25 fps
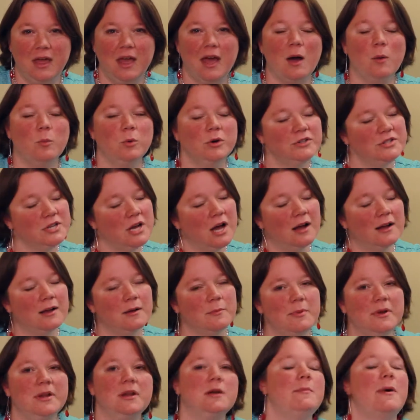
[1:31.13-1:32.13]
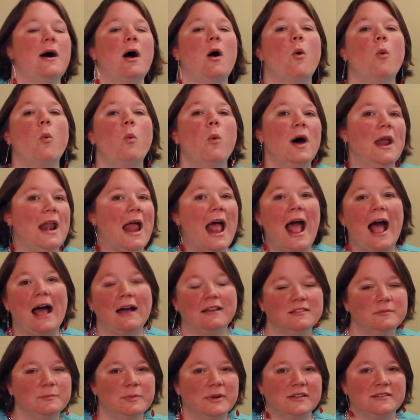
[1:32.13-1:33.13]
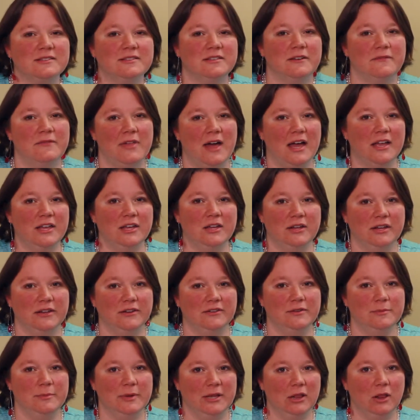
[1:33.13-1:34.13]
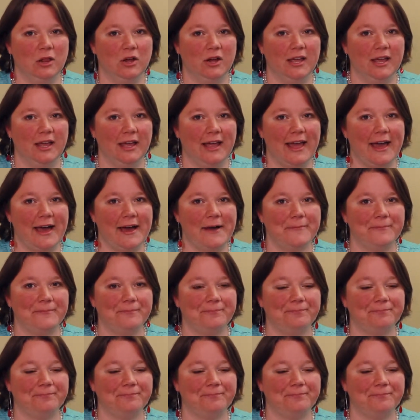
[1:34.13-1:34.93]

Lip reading: And we'll talk a bit about what aspects of that you need to be looking at.